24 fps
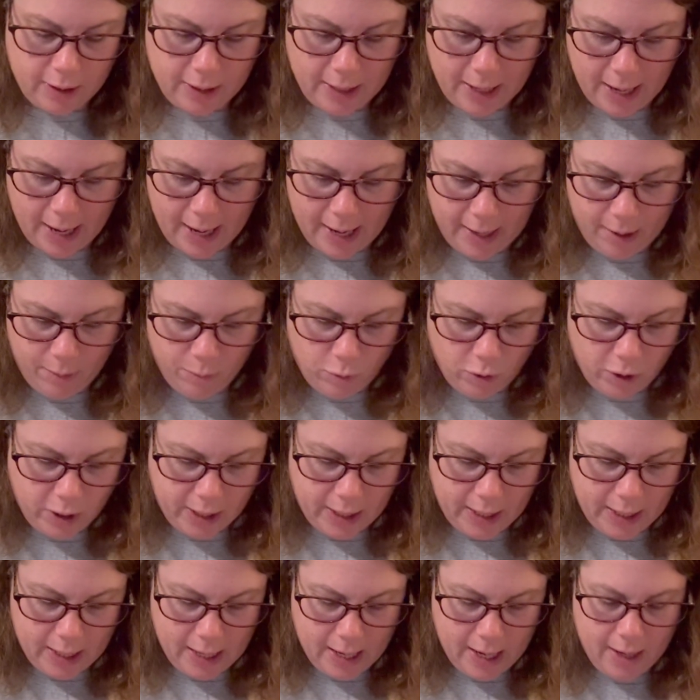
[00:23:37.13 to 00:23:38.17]
that I am
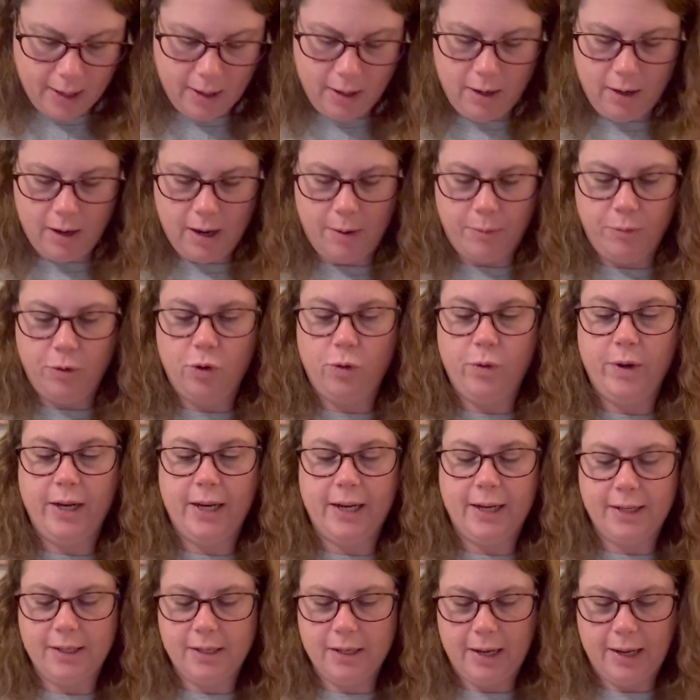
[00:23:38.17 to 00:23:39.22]
working on. I'm doing
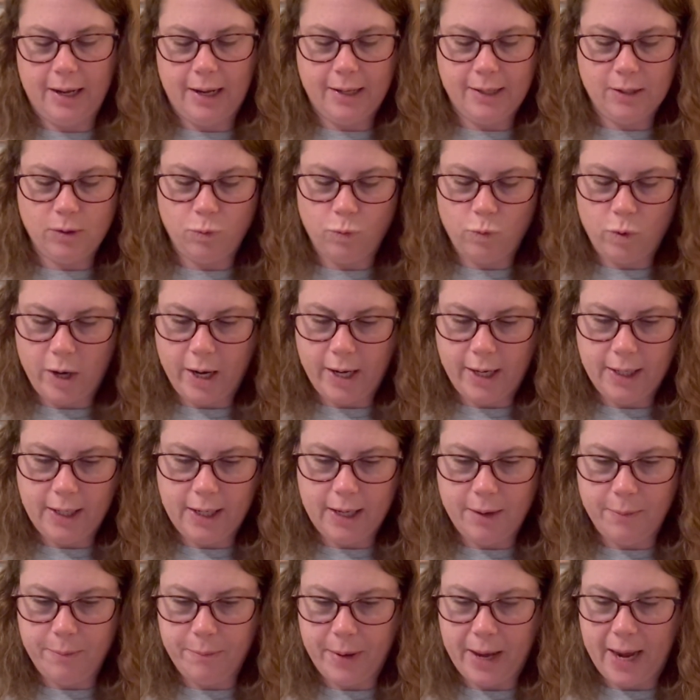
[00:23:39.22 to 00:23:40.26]
it as one
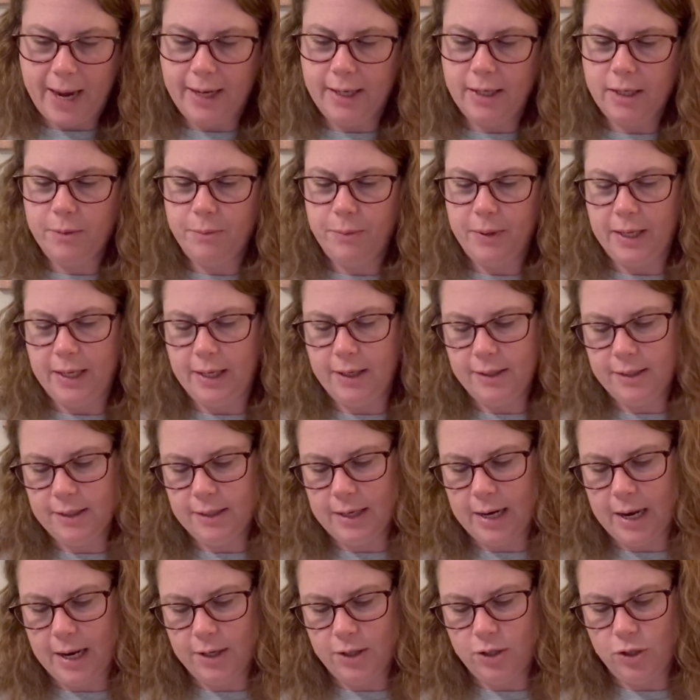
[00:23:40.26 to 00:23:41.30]
combined piece,
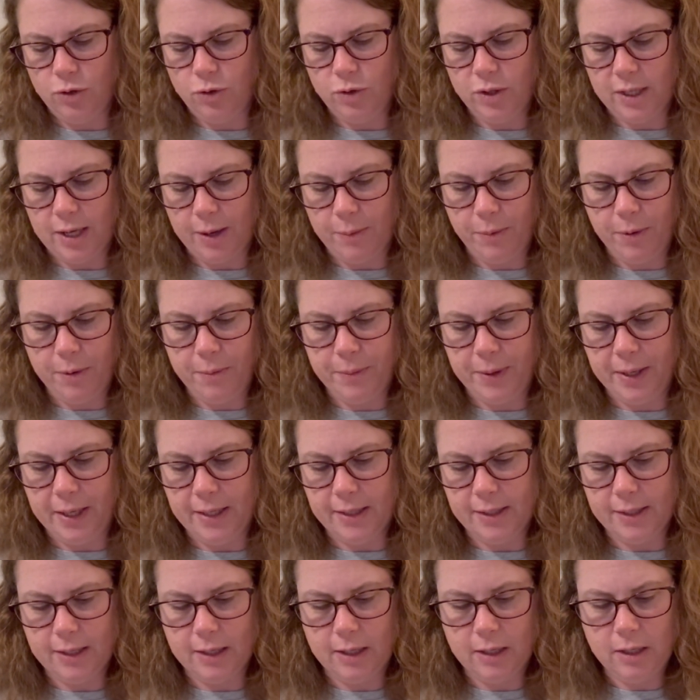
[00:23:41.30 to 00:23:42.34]
not two separate
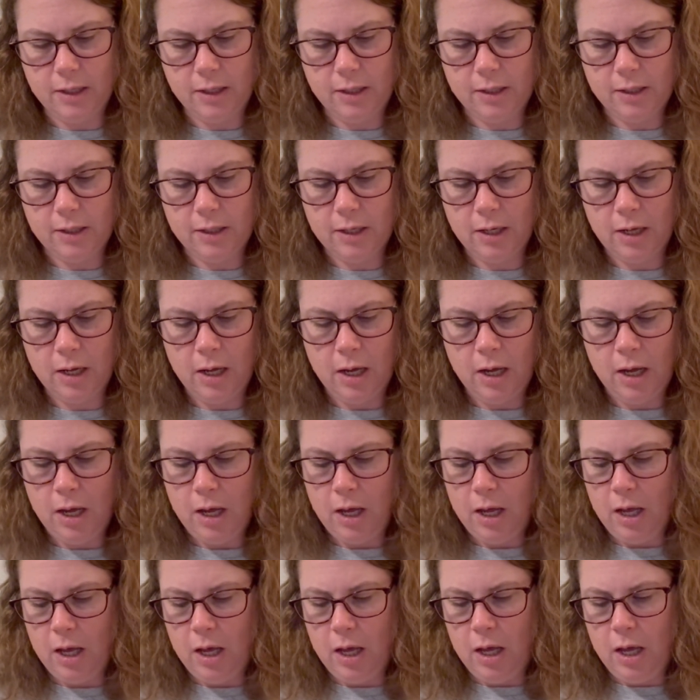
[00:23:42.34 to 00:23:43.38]
pieces.
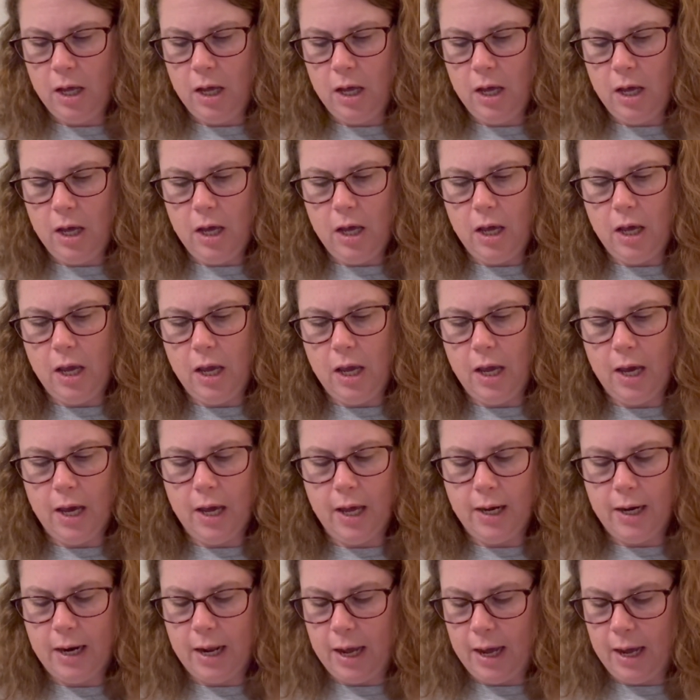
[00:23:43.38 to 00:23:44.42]

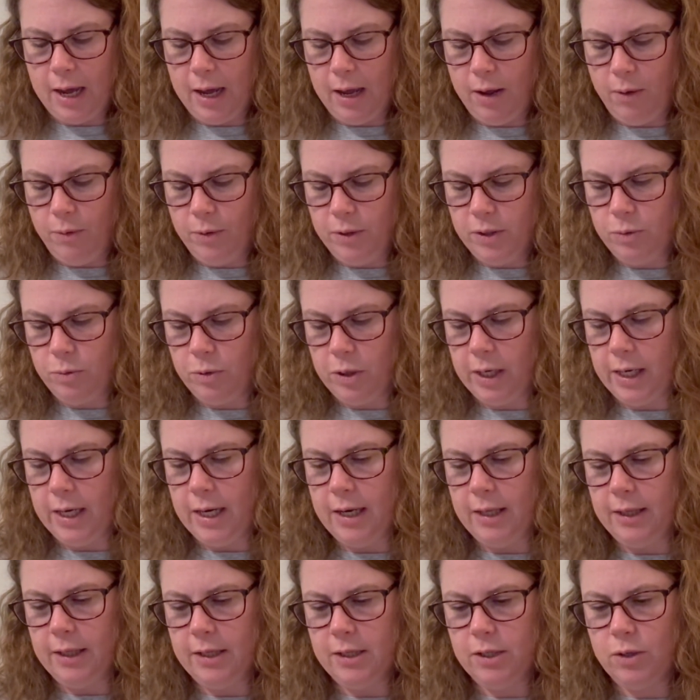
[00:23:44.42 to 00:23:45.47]
And I was working
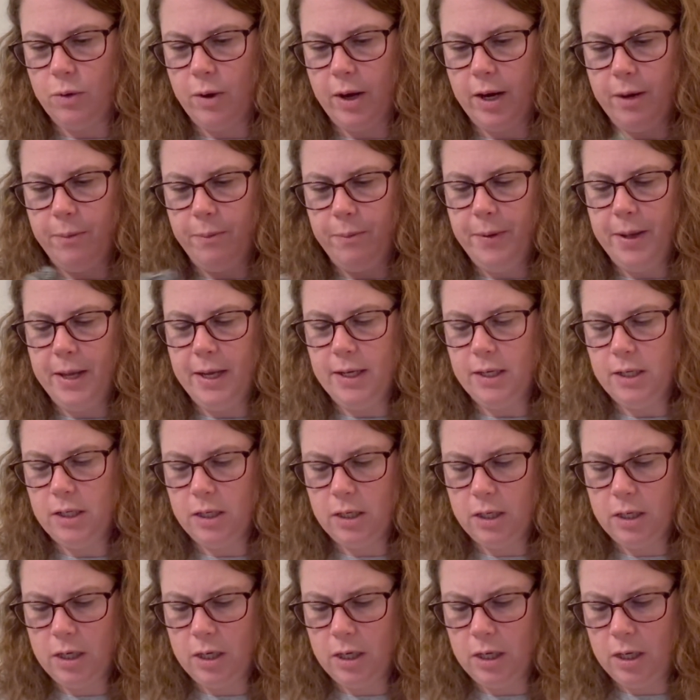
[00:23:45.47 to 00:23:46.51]
on this quite a
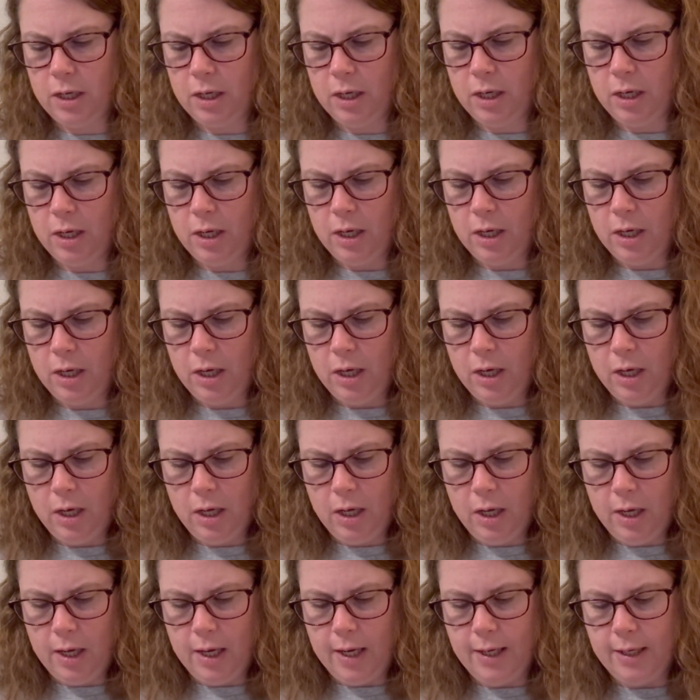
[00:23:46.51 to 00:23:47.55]
bit
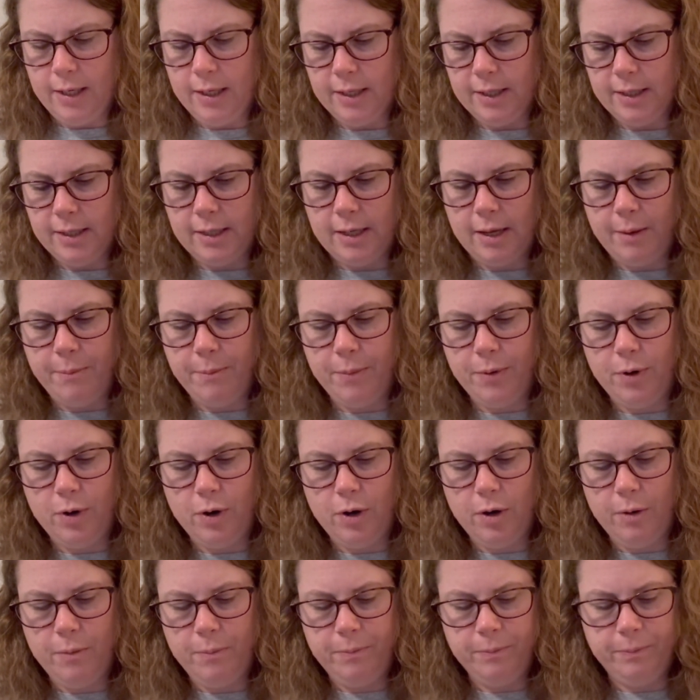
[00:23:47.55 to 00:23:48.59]
in
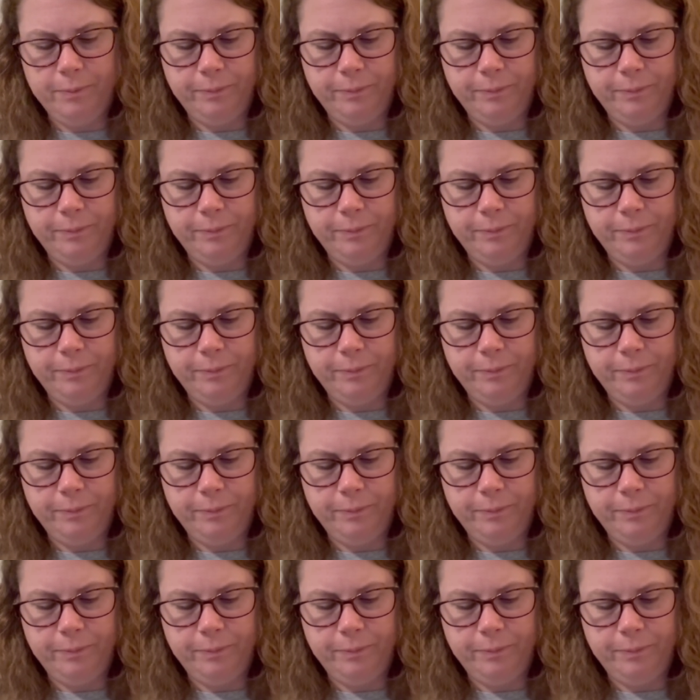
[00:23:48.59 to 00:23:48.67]
December.